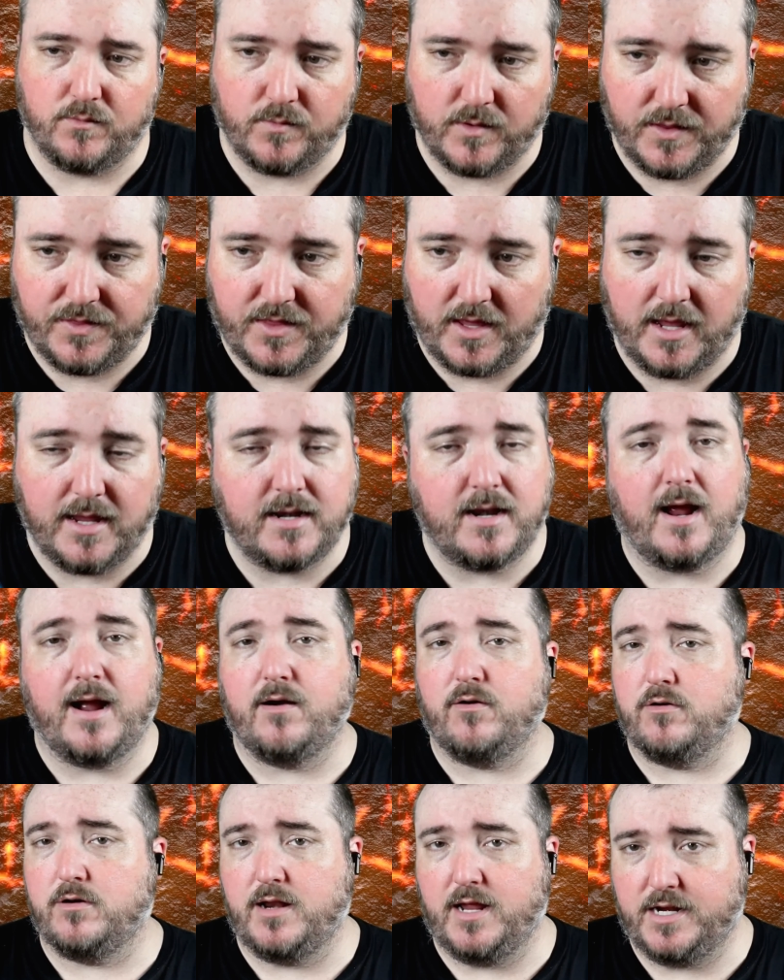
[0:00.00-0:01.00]
within
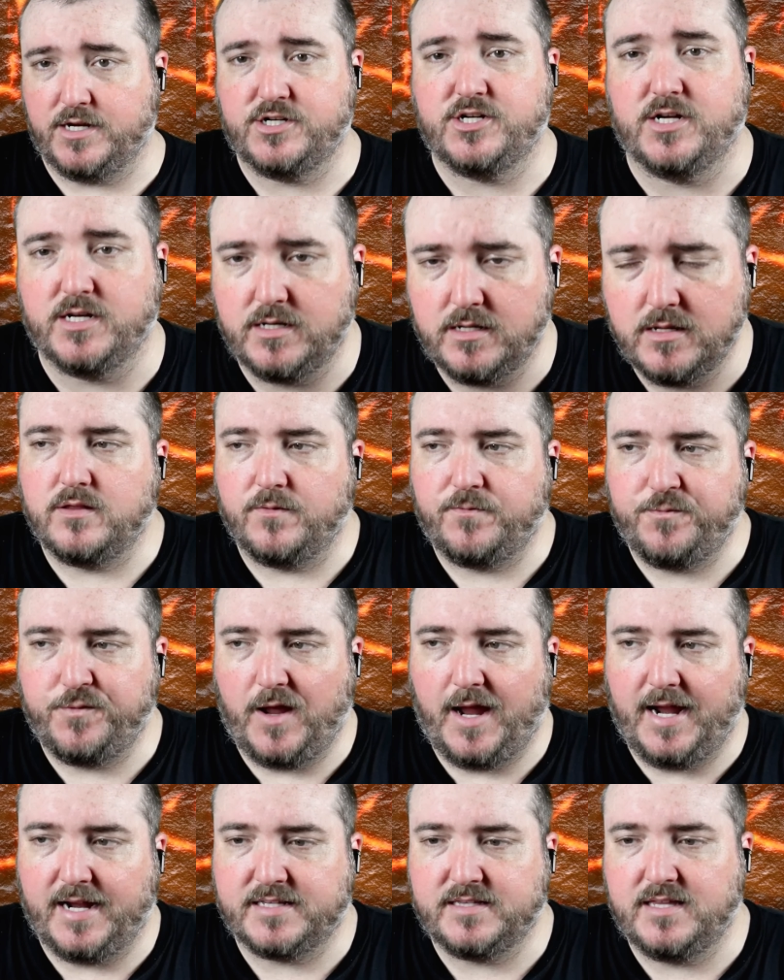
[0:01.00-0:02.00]
our nation, the
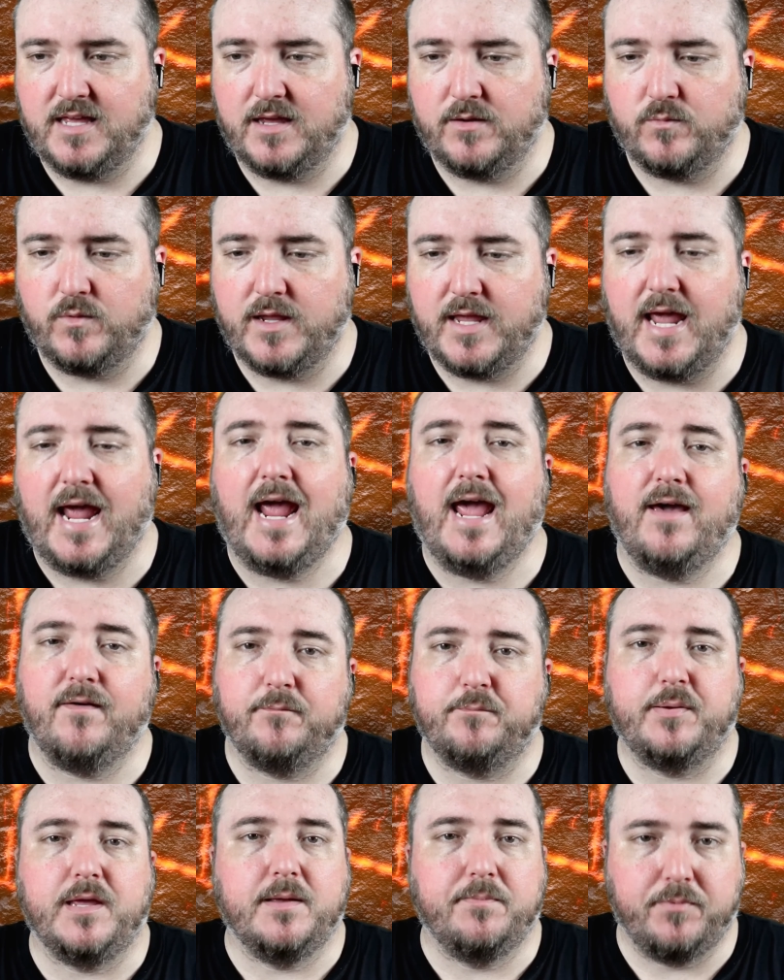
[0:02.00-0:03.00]
fact that we
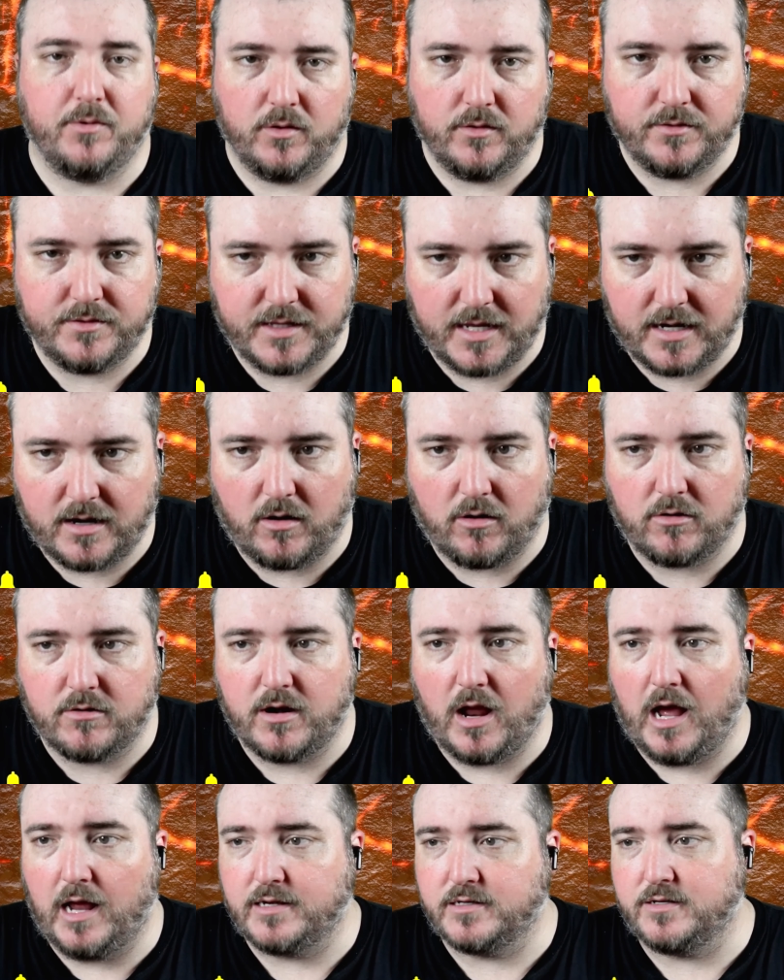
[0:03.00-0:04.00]
have people that are
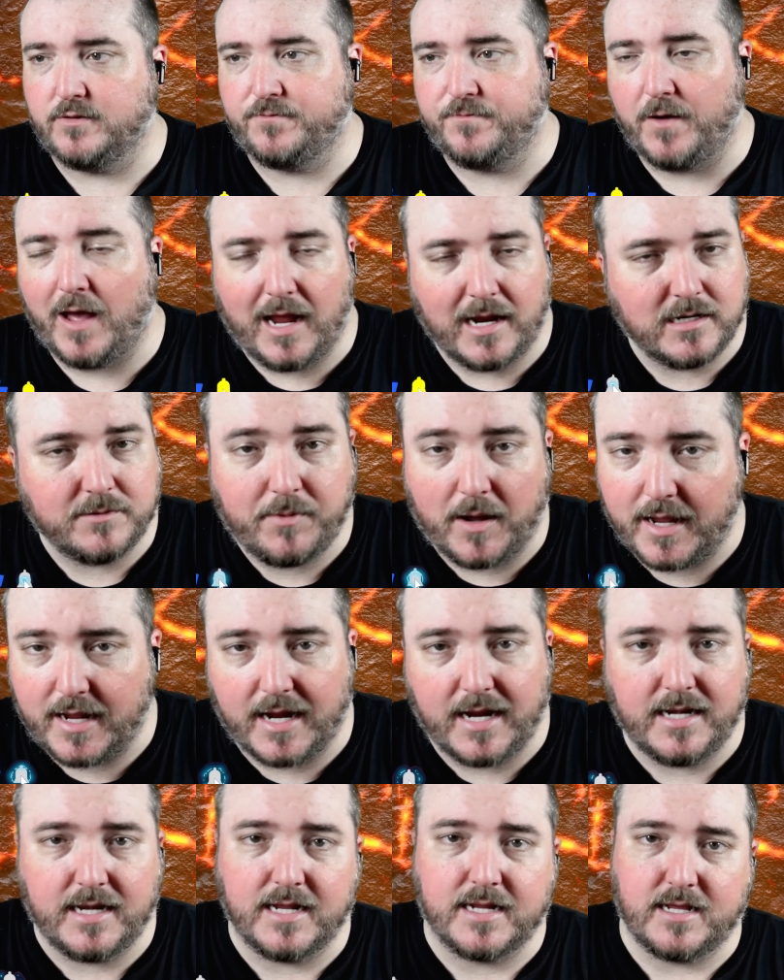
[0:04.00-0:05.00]
not defined by
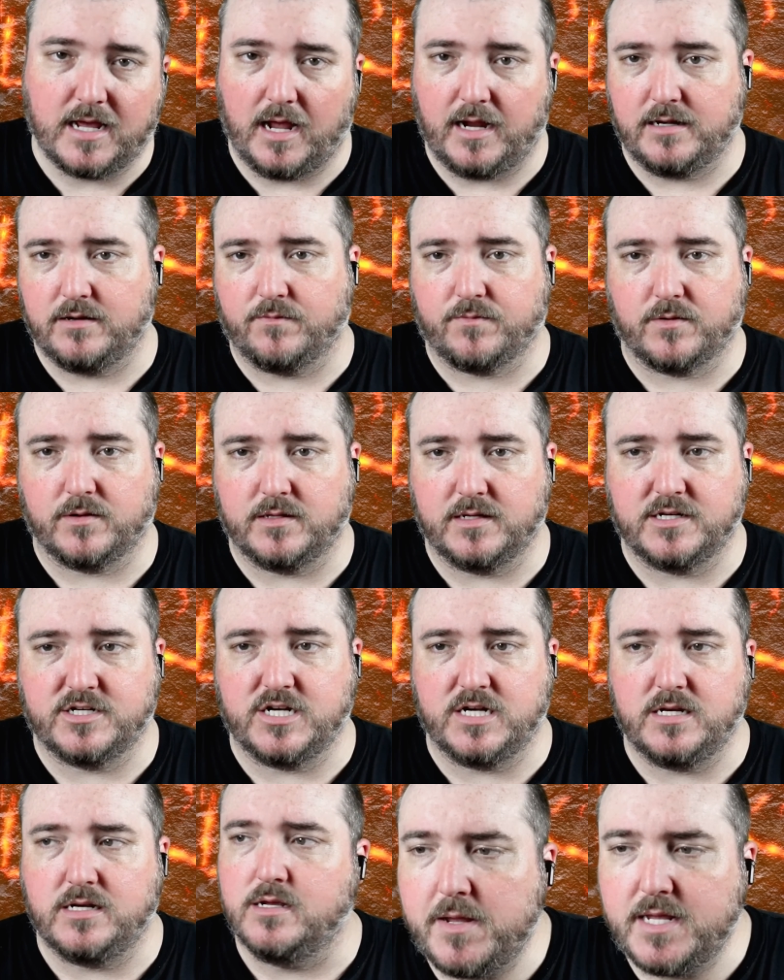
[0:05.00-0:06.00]
any kind of
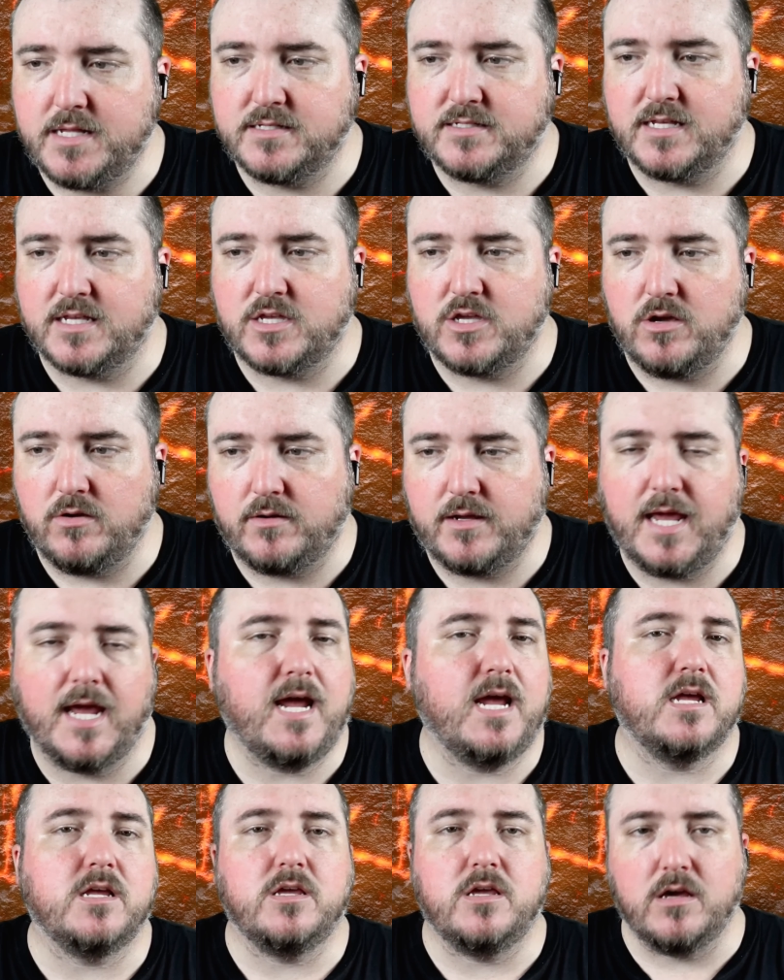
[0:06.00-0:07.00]
religion means that you
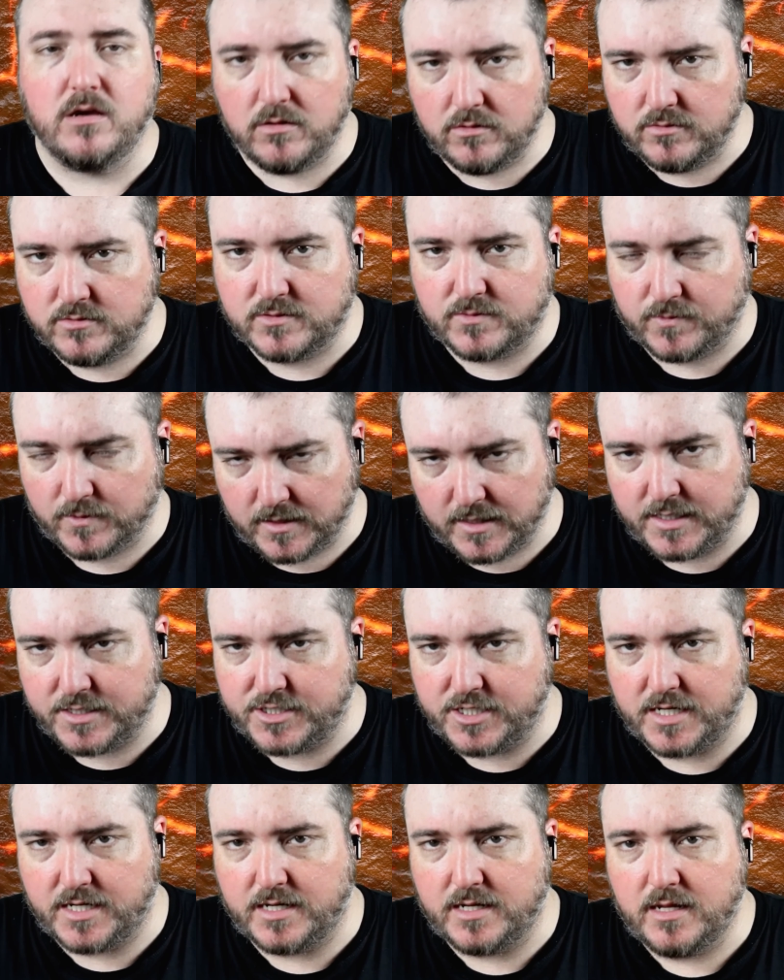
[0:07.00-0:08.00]
can't use
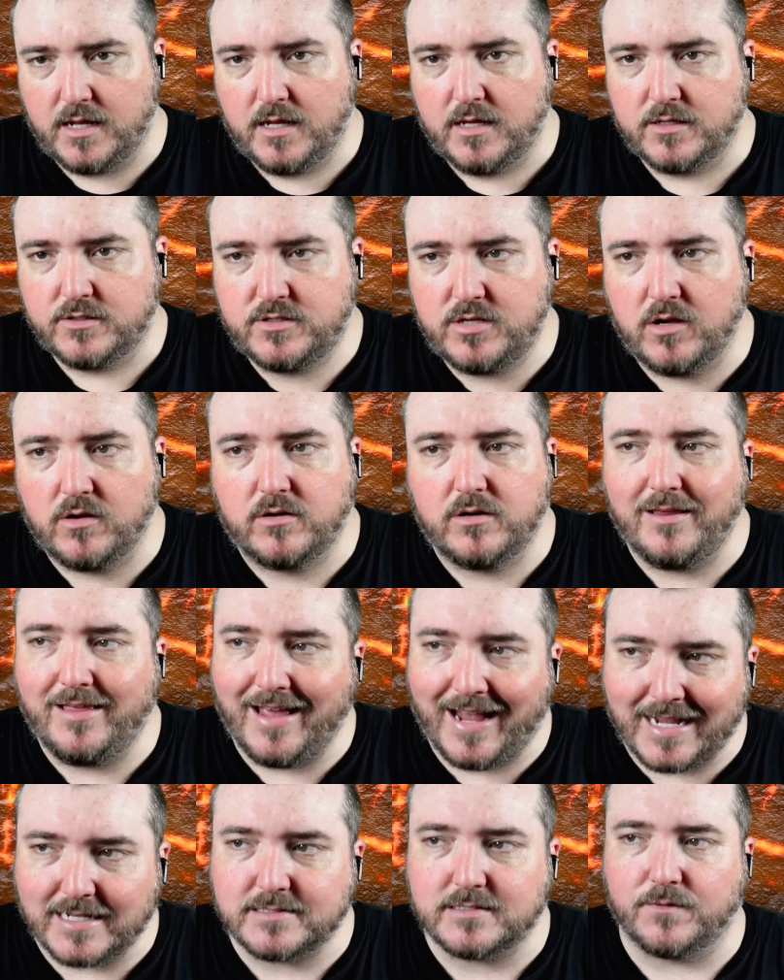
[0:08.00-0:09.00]
religion to
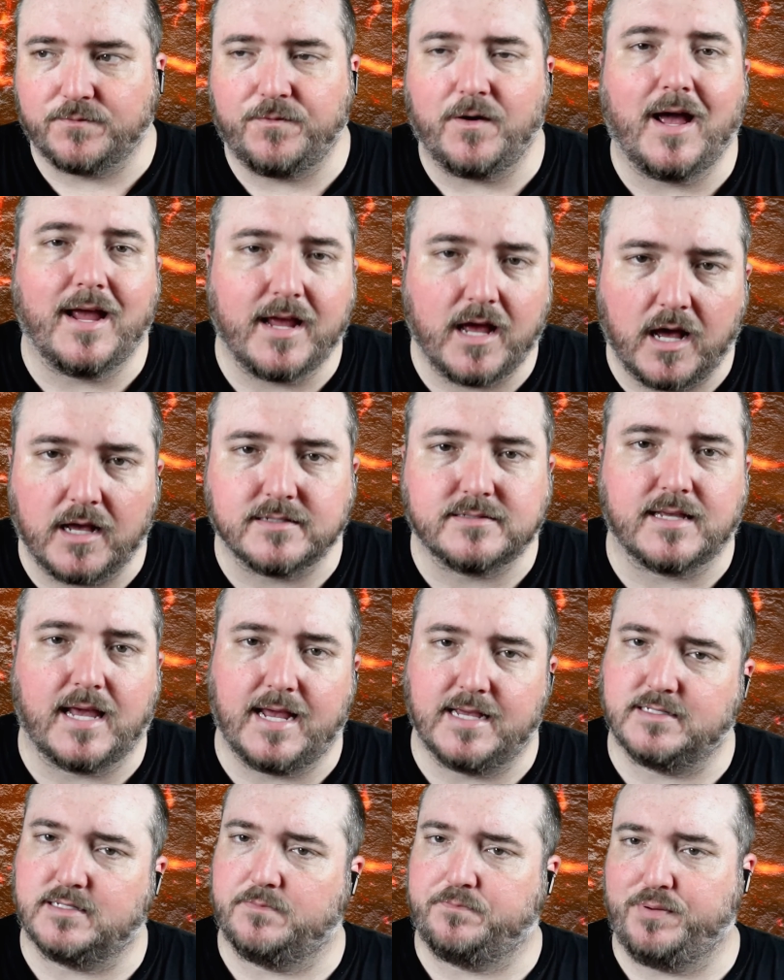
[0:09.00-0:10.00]
classify us
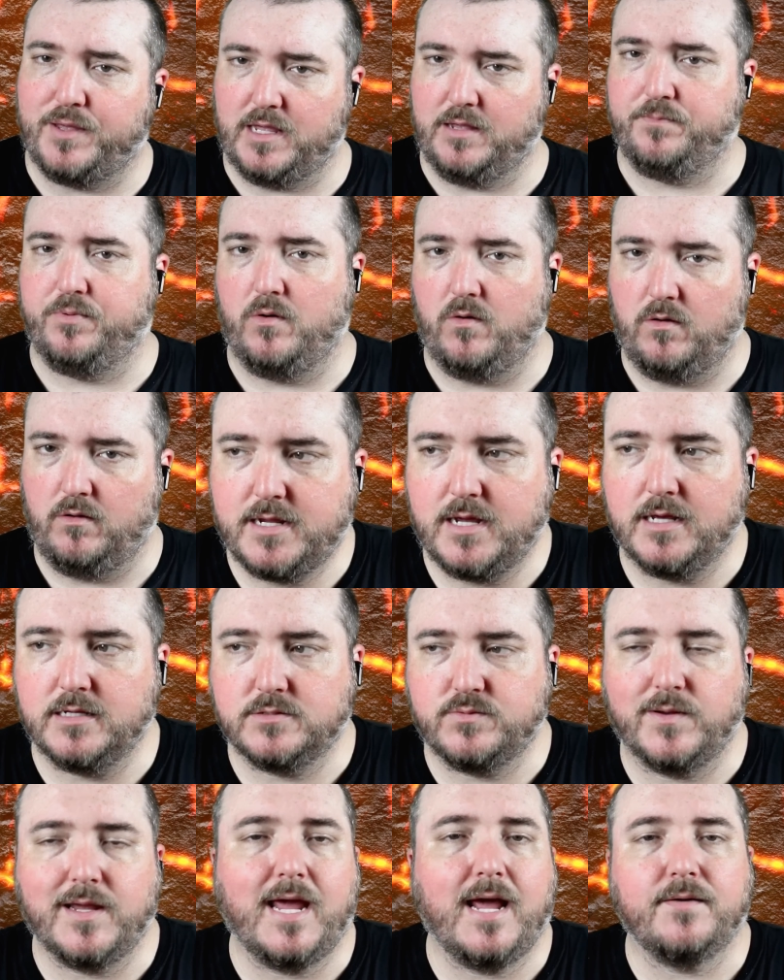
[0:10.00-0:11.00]
as a people
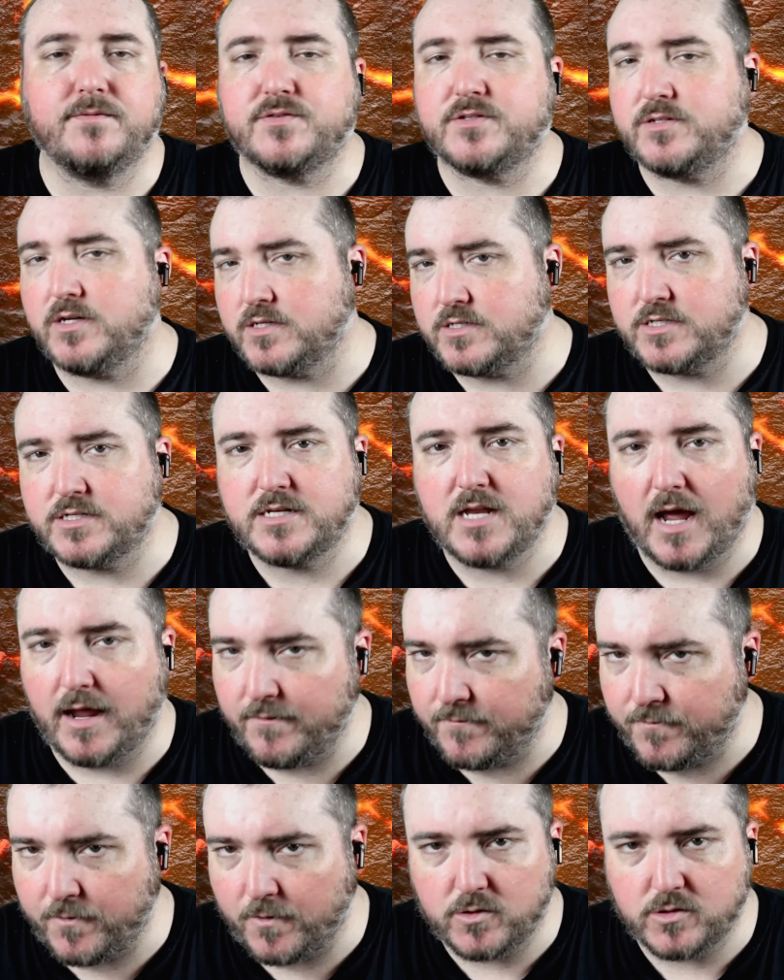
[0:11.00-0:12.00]
because we have such
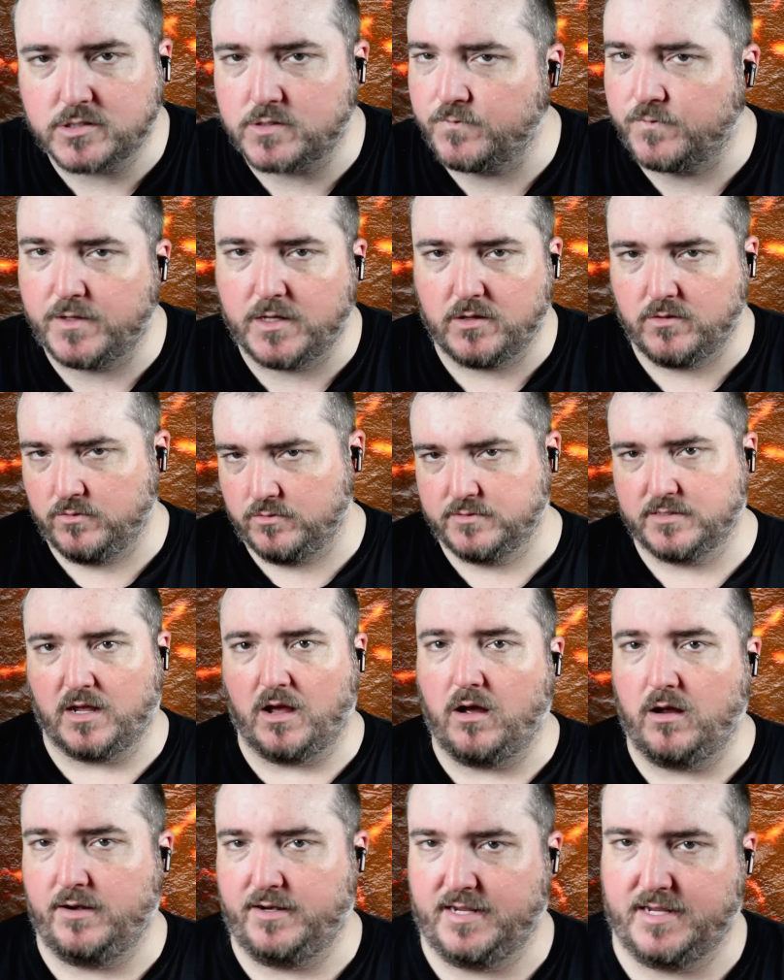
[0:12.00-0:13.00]
diverse views
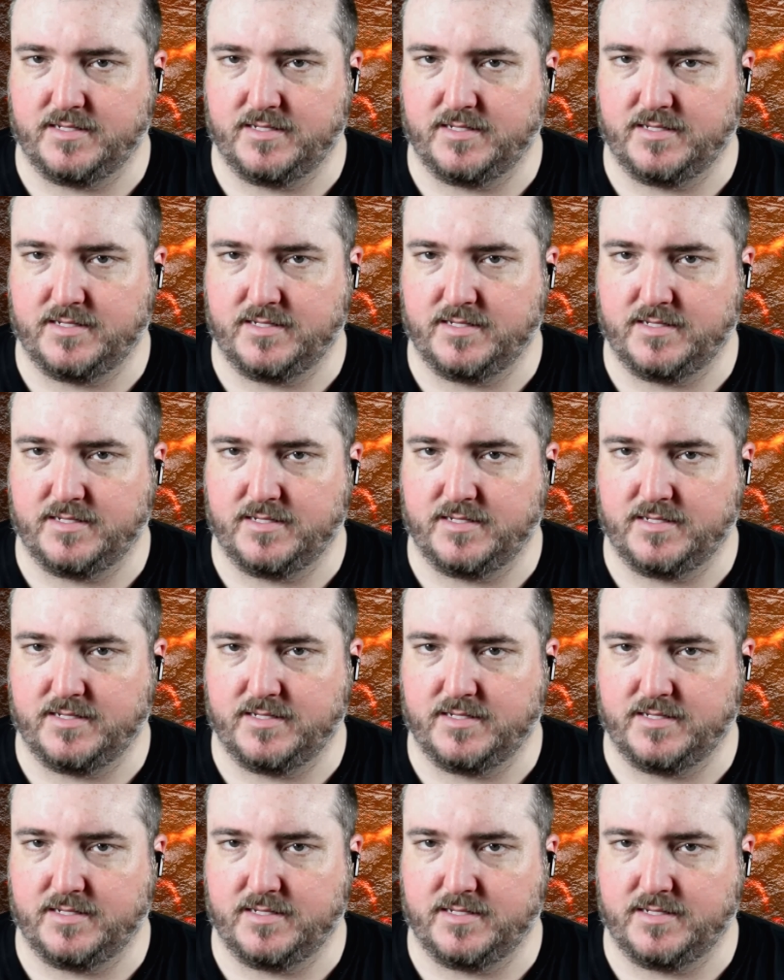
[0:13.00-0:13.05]
on it.